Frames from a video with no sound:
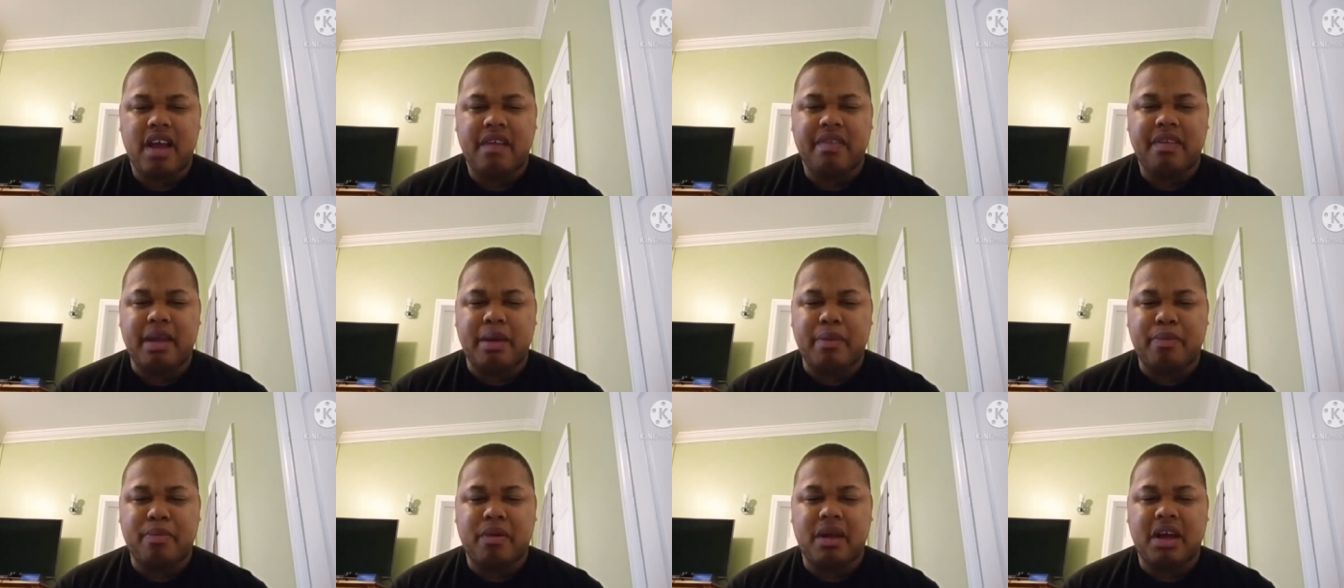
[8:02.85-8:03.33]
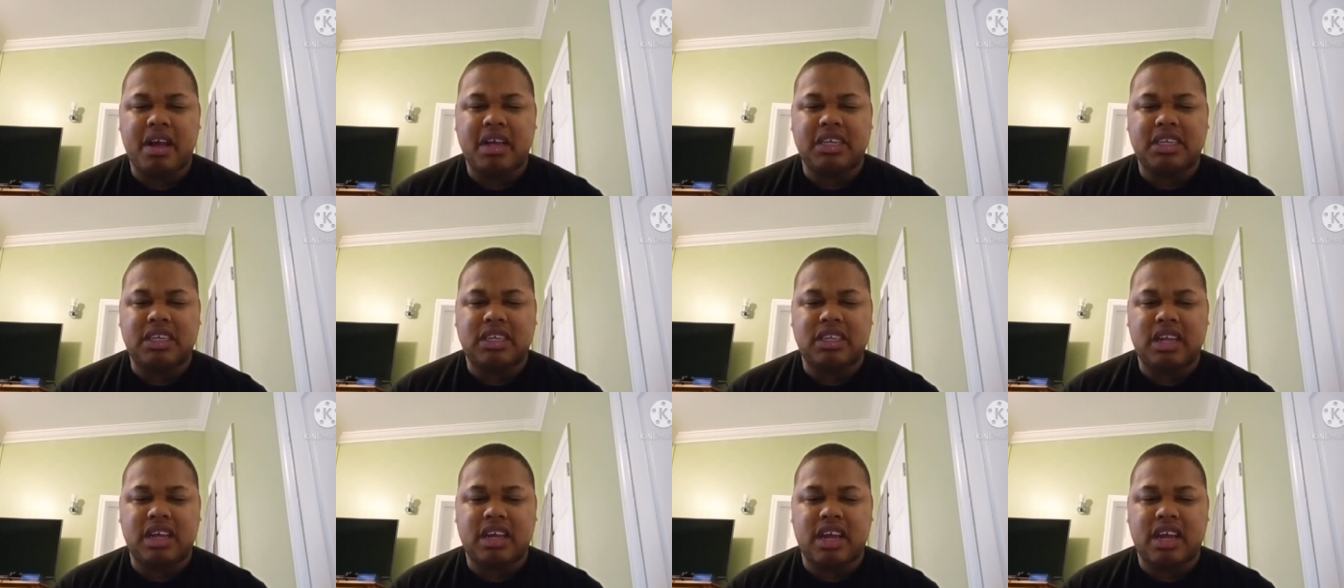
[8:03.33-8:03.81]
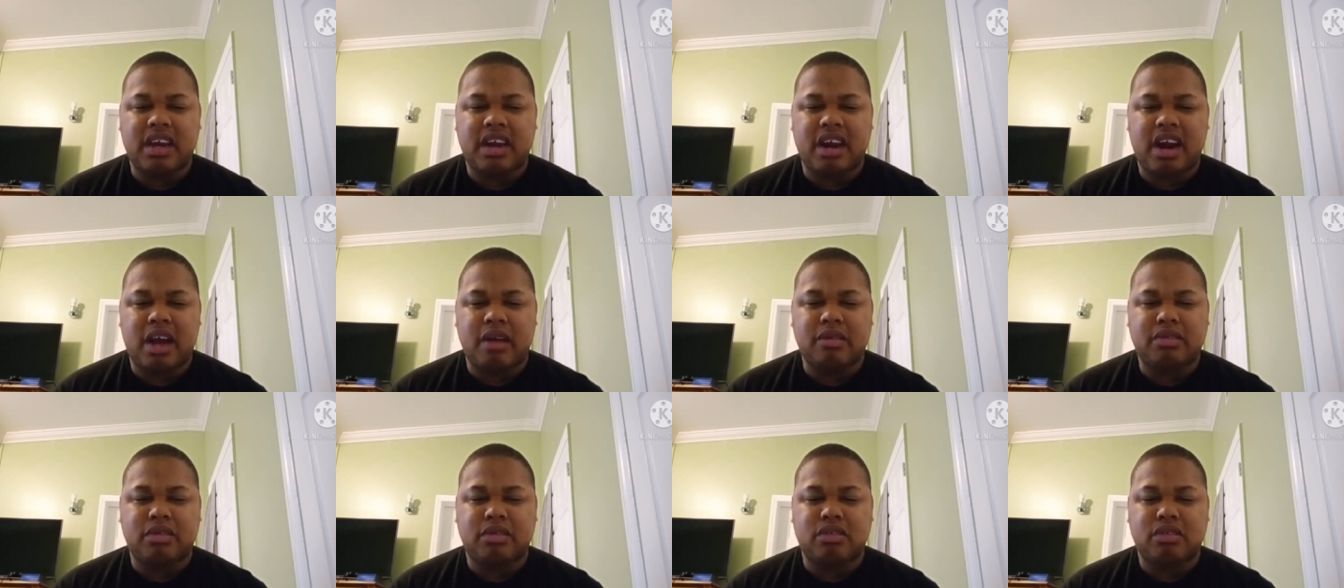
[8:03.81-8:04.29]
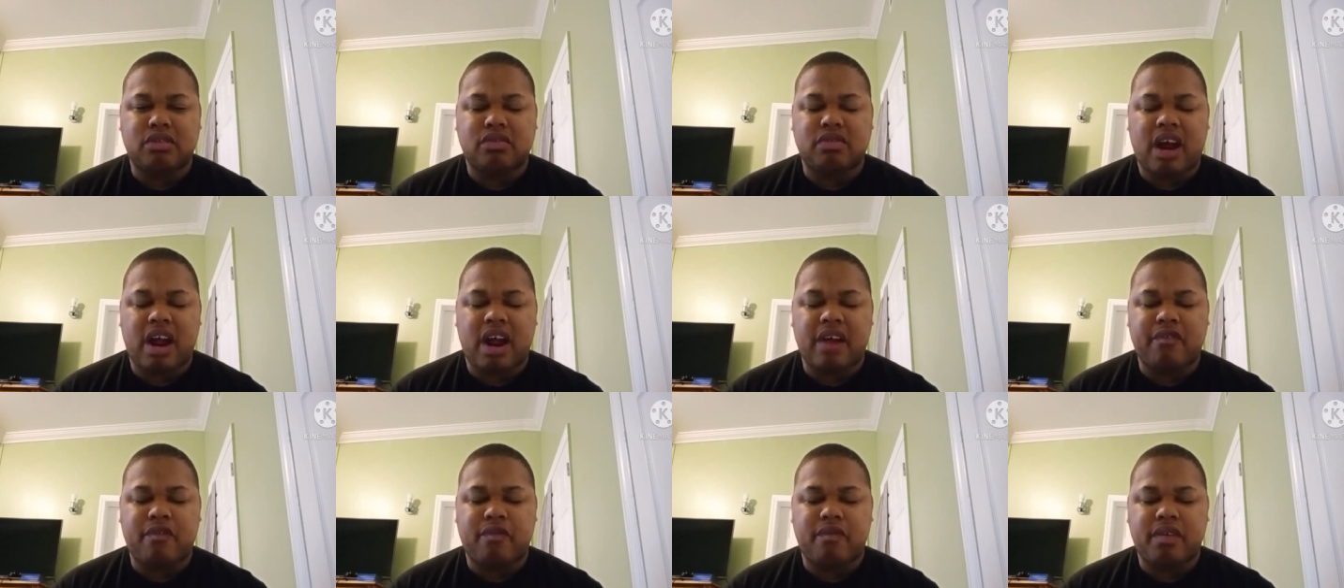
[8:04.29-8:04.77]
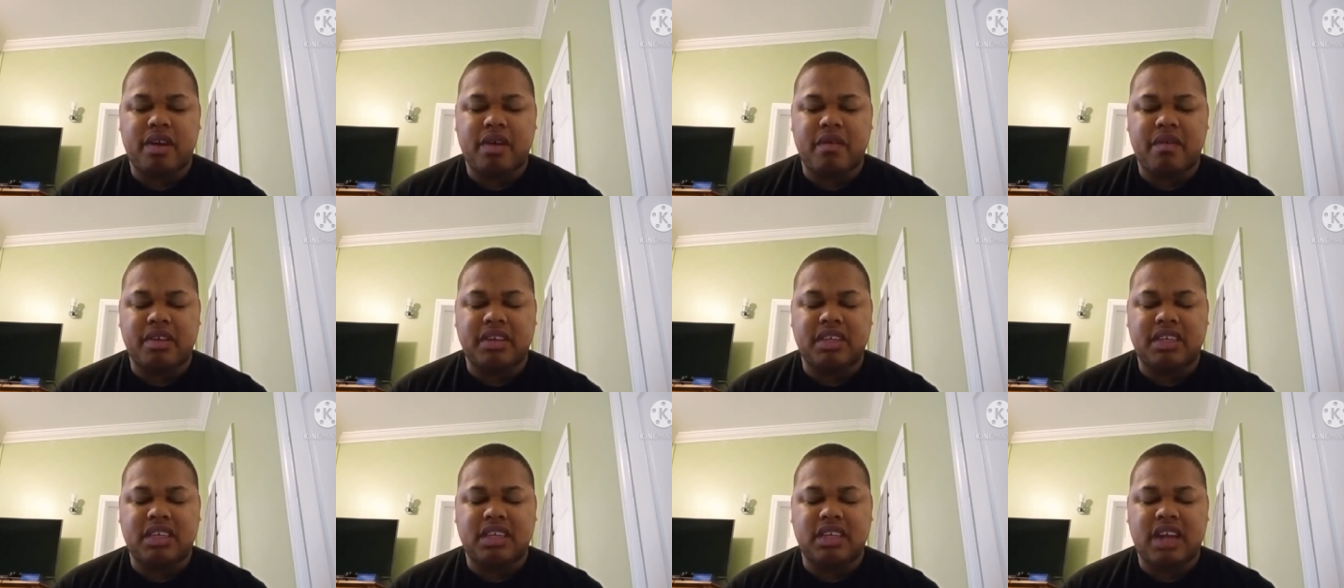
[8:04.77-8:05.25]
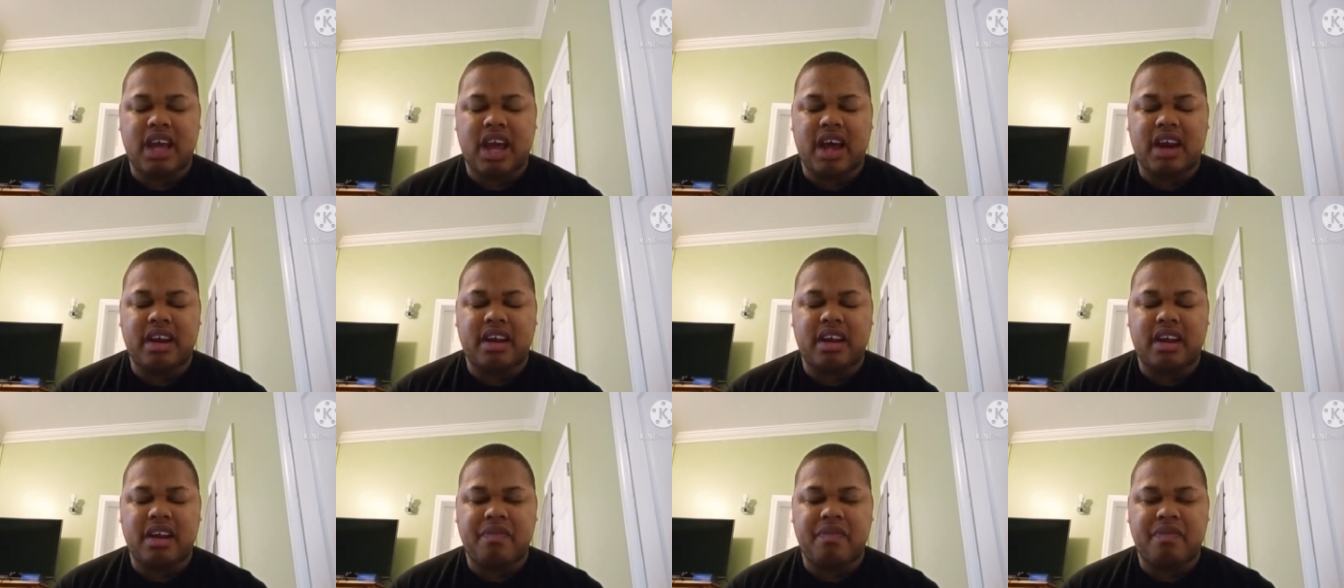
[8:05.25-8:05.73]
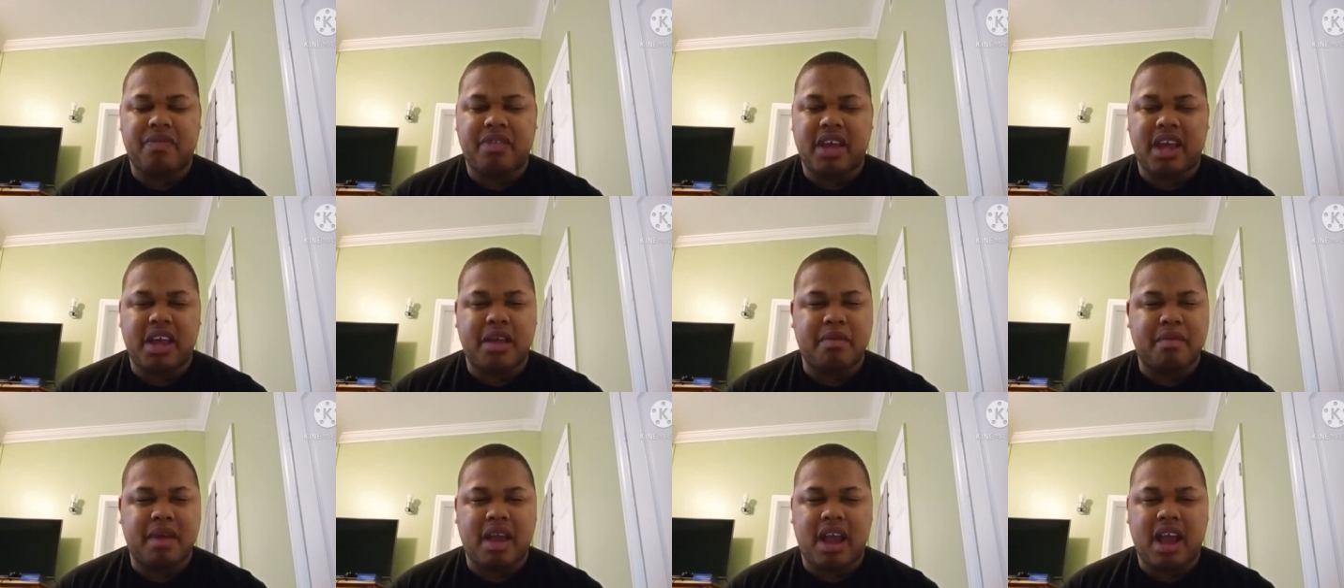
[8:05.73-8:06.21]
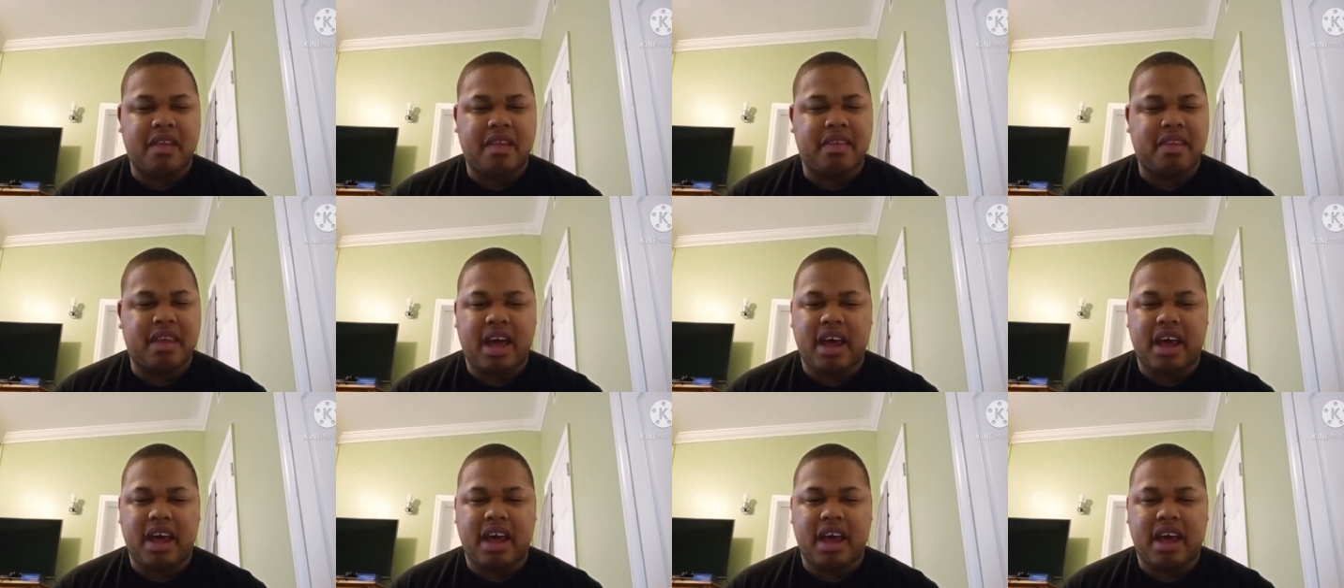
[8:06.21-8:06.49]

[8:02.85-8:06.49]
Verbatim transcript: They play slick and unsubscribe from you. It's not a good thing, man.